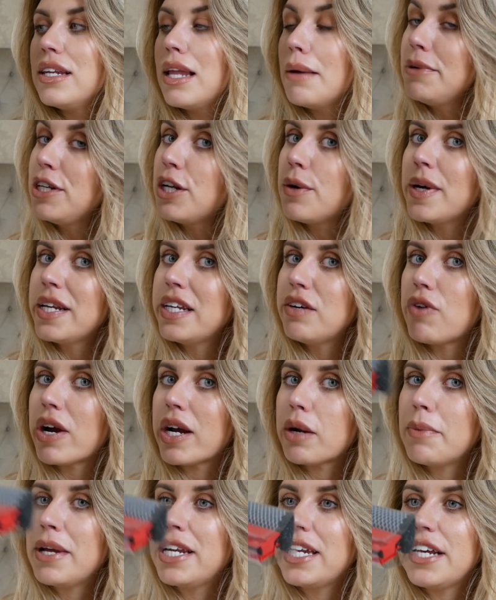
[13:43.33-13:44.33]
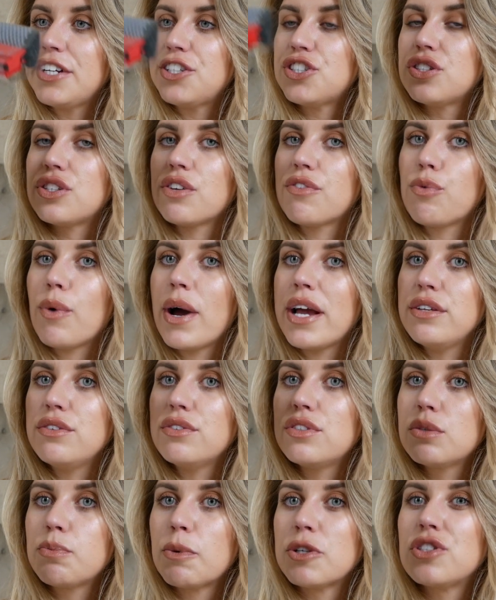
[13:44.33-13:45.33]
Let me know any recommendations of where
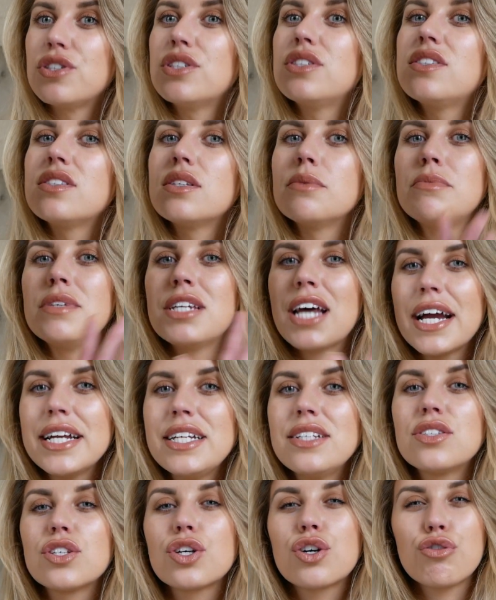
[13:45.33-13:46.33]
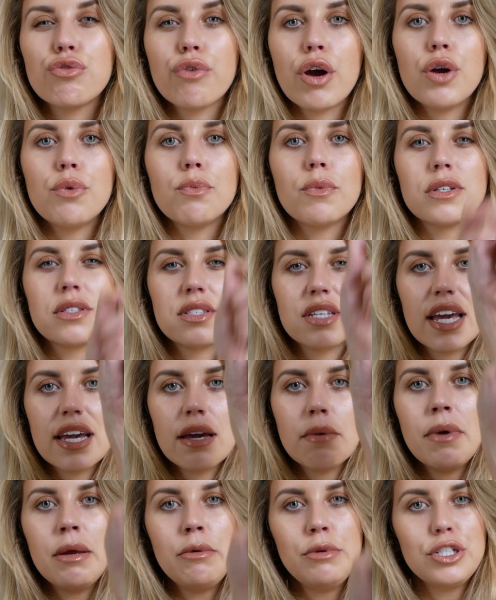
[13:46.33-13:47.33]
you spotted some nice chrome ones that I
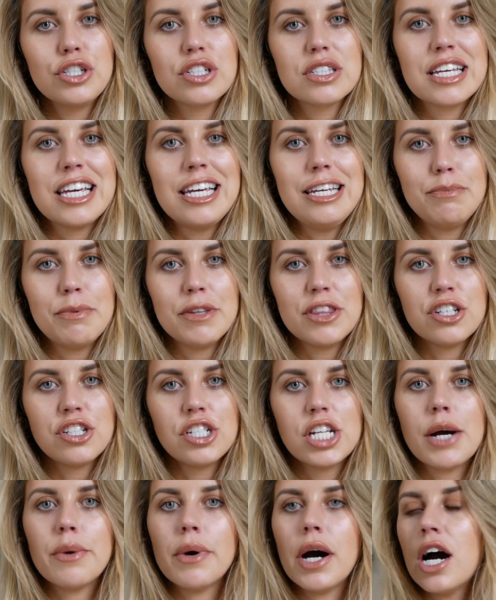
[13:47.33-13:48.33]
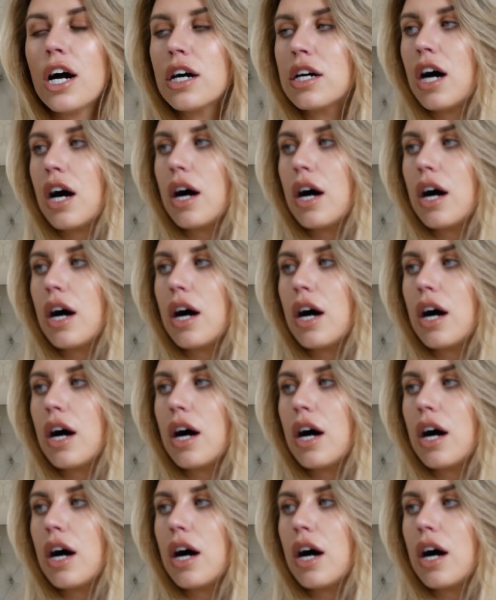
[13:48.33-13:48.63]
can maybe just keep in the shower hung